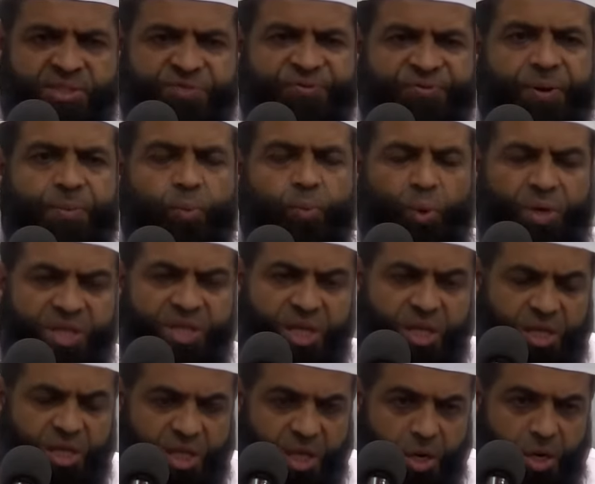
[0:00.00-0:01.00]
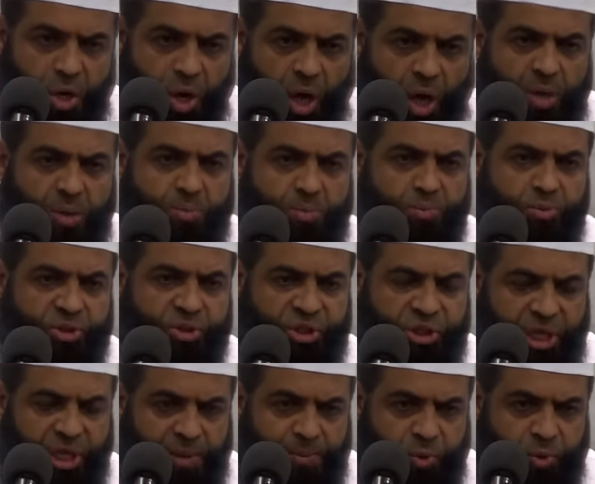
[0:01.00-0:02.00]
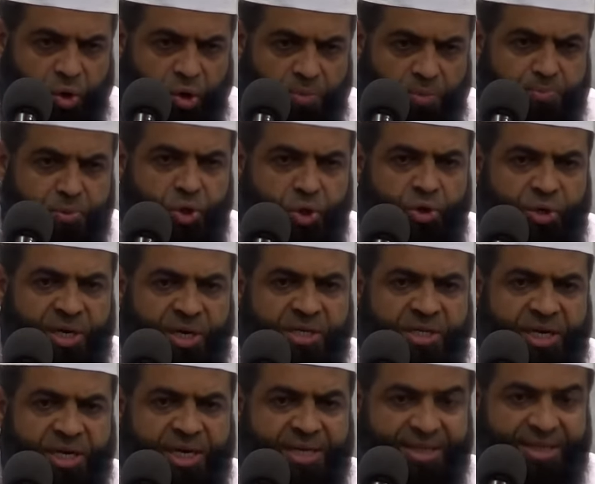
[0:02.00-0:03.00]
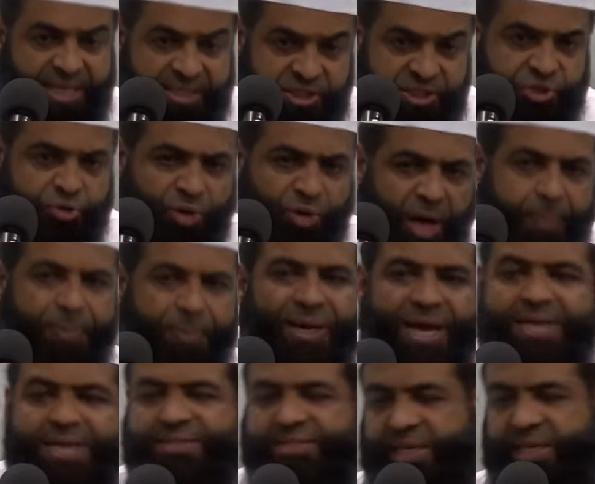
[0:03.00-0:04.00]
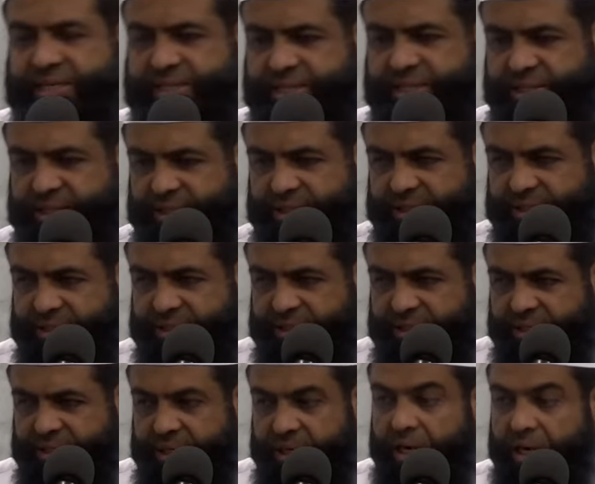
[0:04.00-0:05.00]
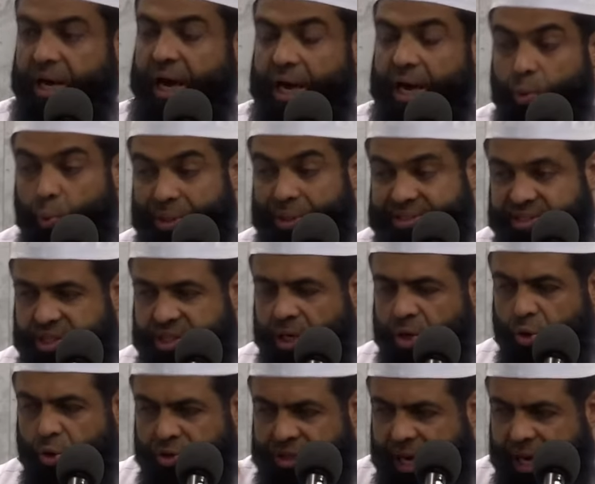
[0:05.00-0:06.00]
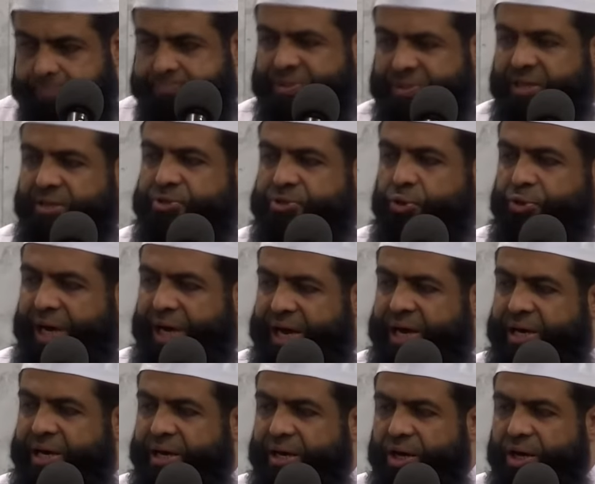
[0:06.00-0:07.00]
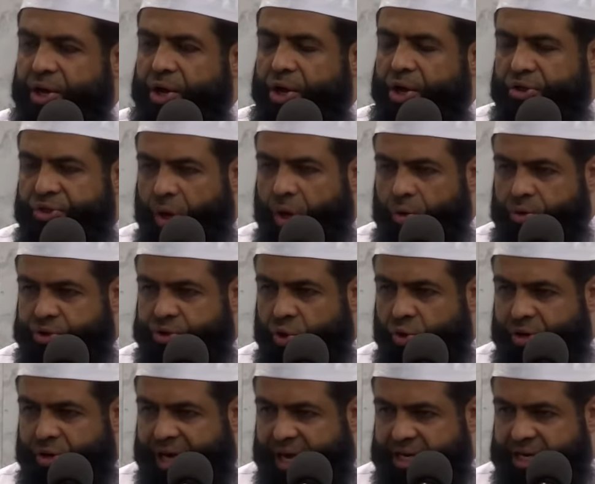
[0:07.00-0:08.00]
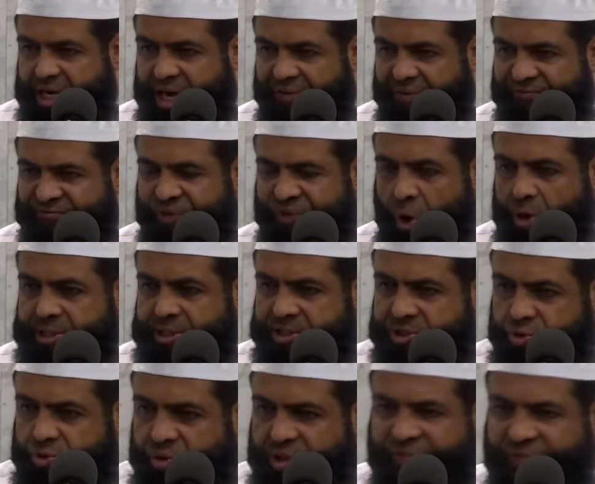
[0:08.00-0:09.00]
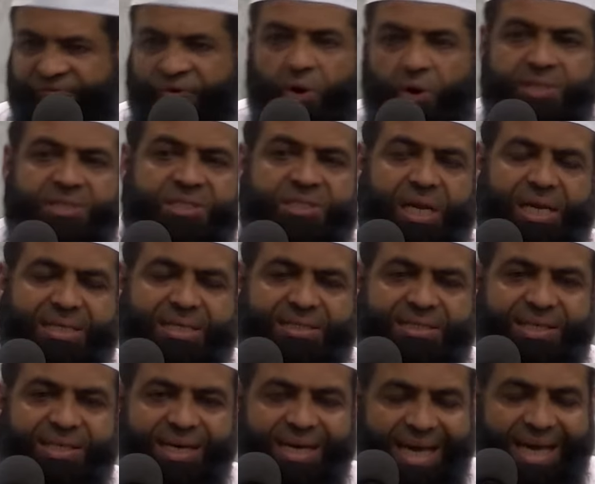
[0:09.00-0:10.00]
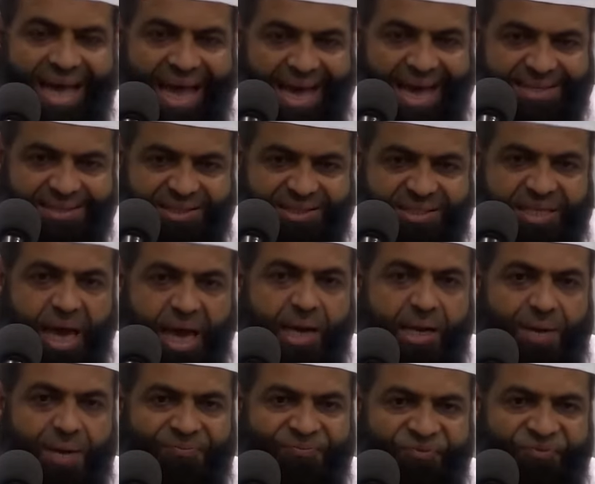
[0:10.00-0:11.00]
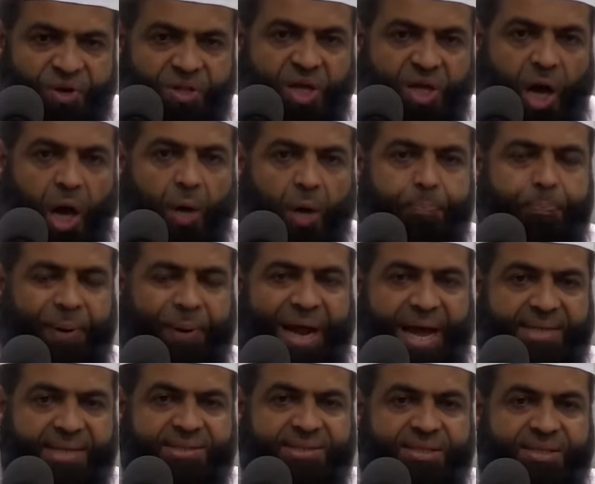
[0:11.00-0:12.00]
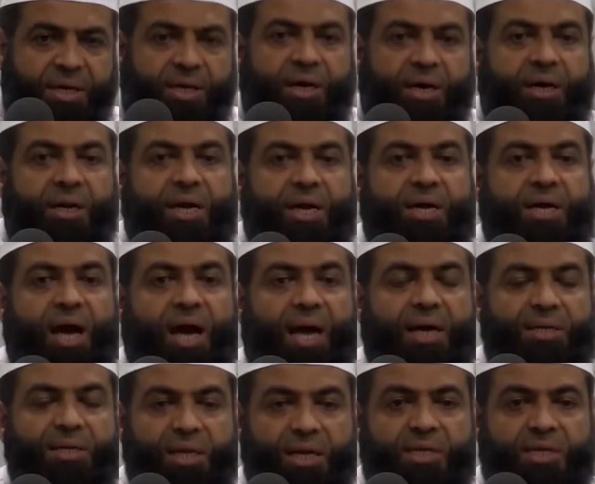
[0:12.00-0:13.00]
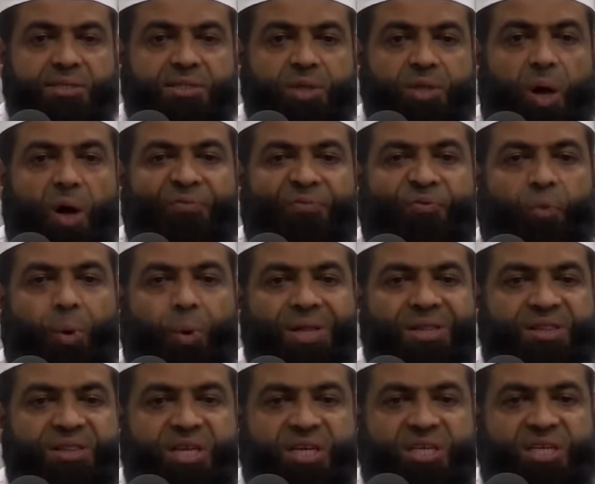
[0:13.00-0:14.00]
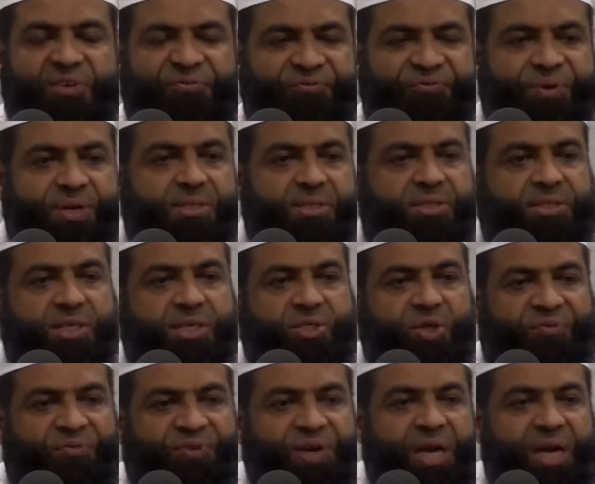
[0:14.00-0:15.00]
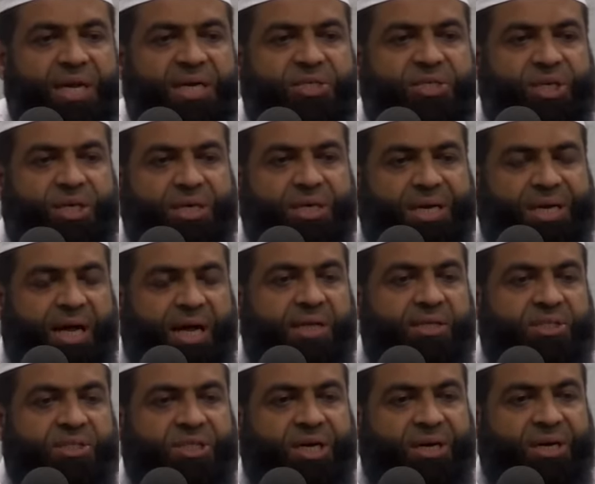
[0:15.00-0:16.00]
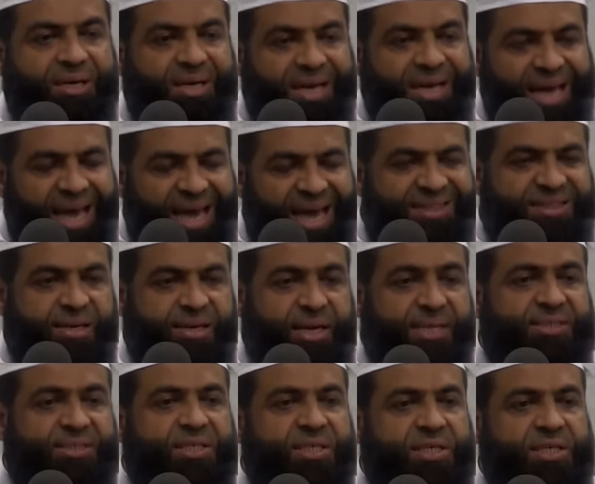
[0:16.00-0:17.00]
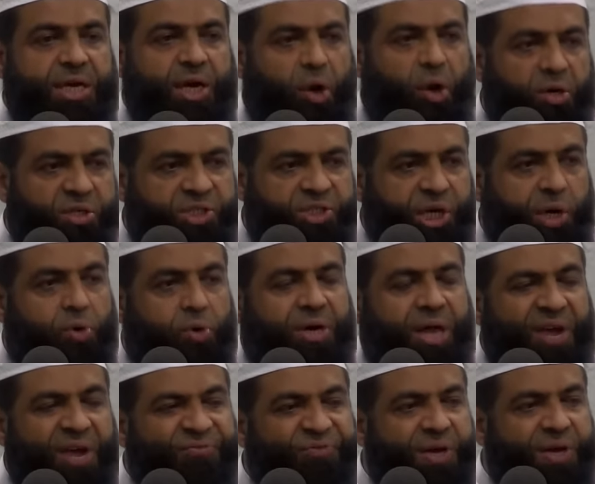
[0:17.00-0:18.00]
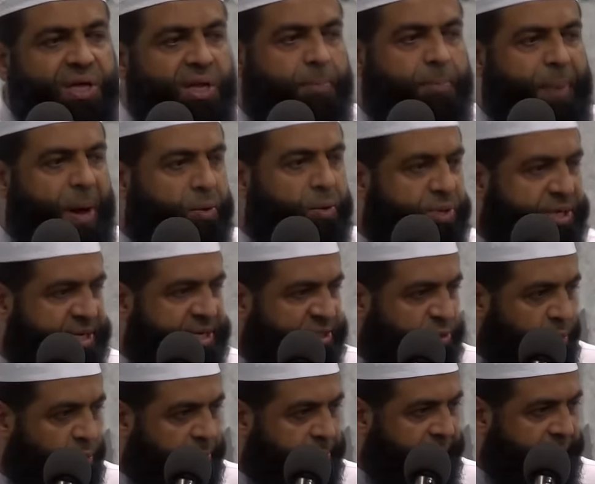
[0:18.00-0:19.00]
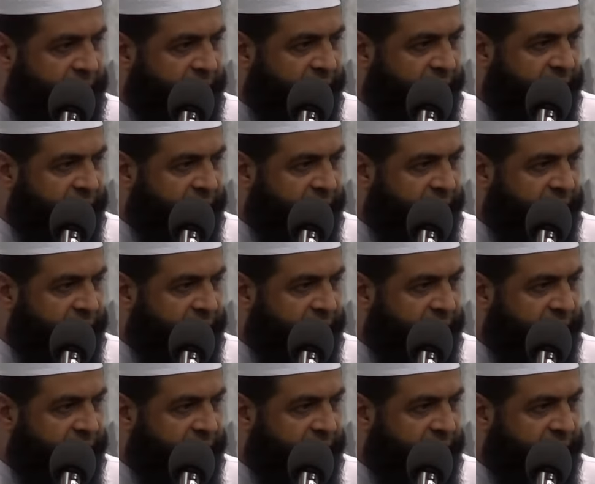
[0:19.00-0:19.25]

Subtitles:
from within the non-Muslim community that stood up against it. And we salute up till today those who can give voice to the voiceless and stand up for the oppressed regardless of what the differences of religion, culture, ethnicity or geographical boundaries will be.